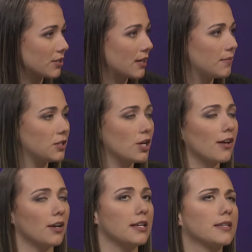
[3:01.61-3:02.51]
an empty chair.
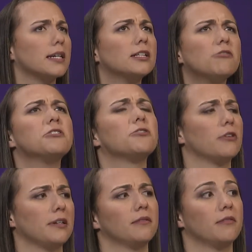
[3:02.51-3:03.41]
He's like, close the
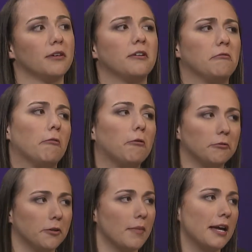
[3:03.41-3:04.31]
door. The
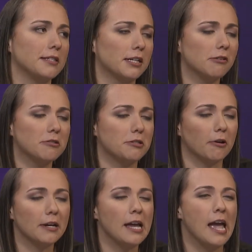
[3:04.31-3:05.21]
older man said, close the door.